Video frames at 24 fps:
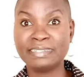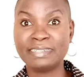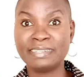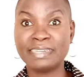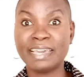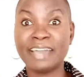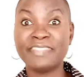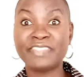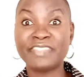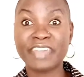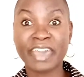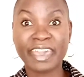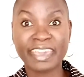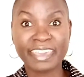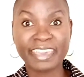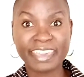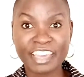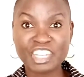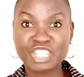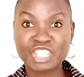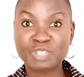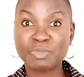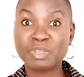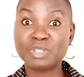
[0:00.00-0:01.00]
and their
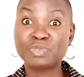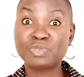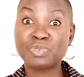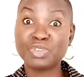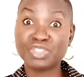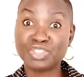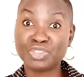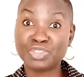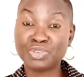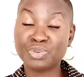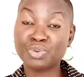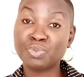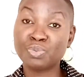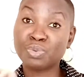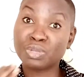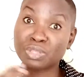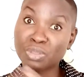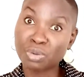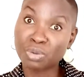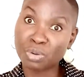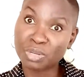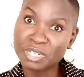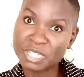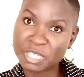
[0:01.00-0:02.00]
engagement with you
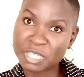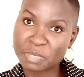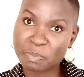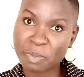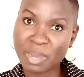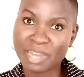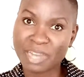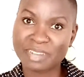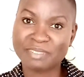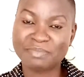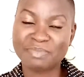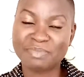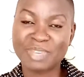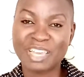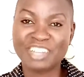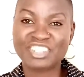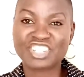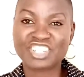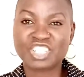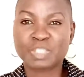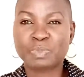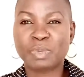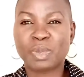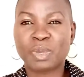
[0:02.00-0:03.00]
will go deeper
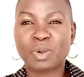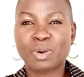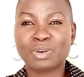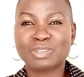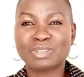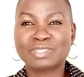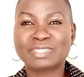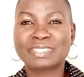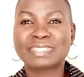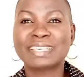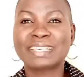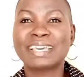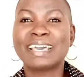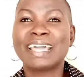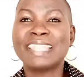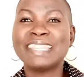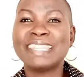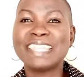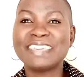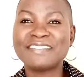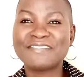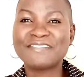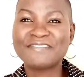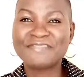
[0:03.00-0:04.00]
just because
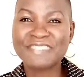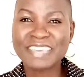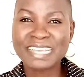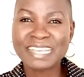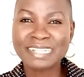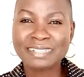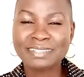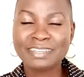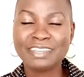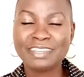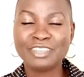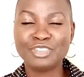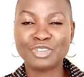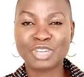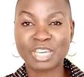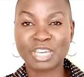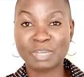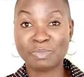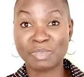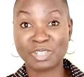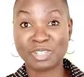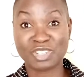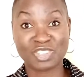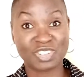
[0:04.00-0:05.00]
they feel you
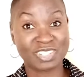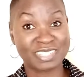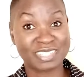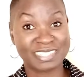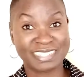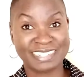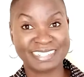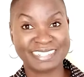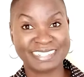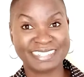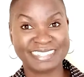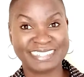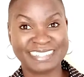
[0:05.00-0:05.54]
can be trusted.